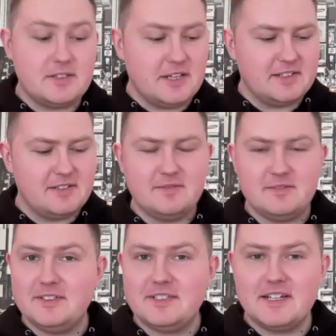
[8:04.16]
did.
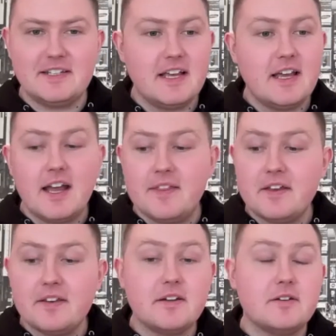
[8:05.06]
And
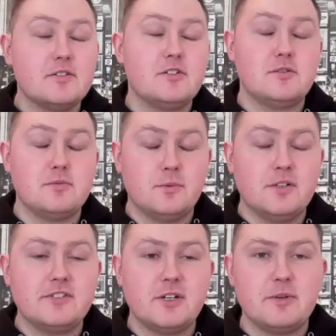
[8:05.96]
then just
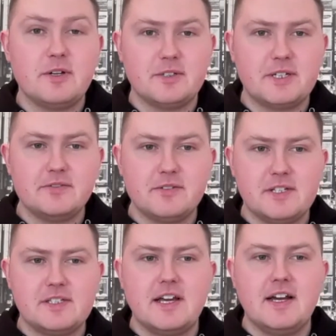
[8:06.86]
one final bit on Guildford
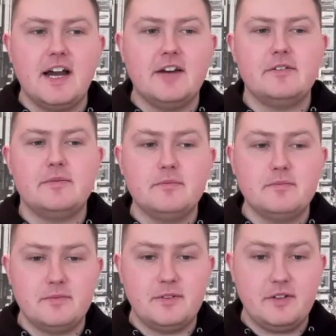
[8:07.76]
is that
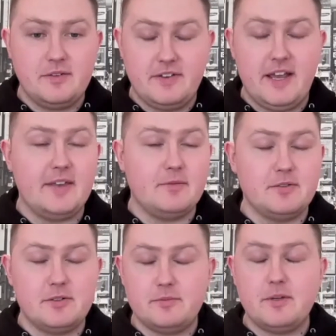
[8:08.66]
if
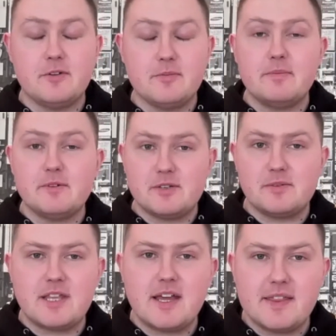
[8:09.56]
anyone who remembers who
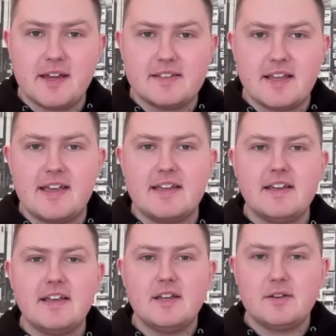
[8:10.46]
was there that day,
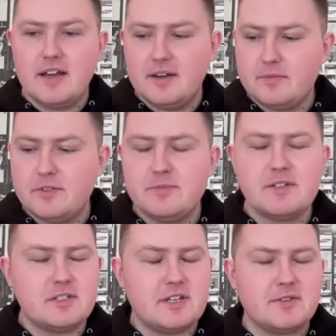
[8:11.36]
would you
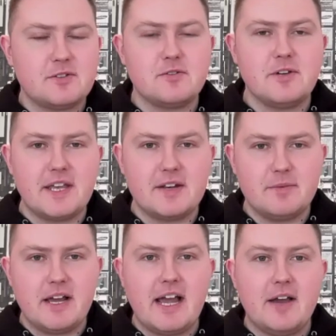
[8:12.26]
mind just telling the story again
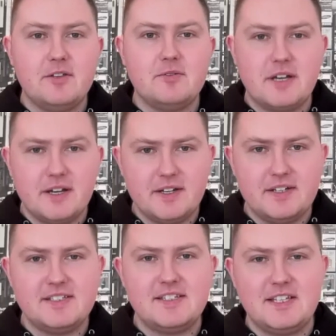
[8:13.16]
about how you
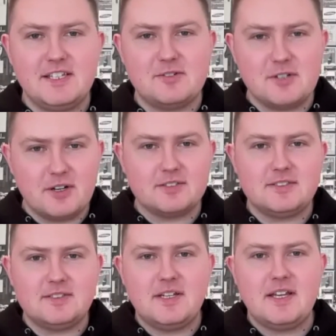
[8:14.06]
heard that you
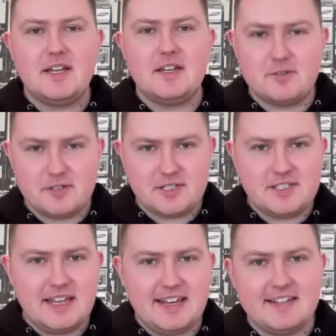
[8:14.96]
got
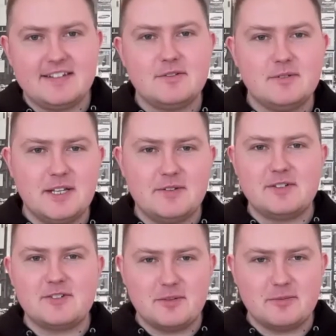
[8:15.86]
Christine while you were
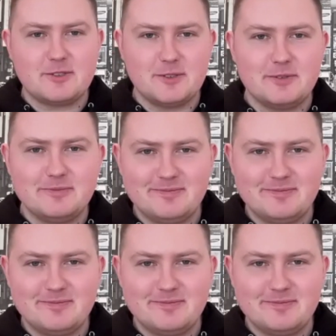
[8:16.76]
at drama school?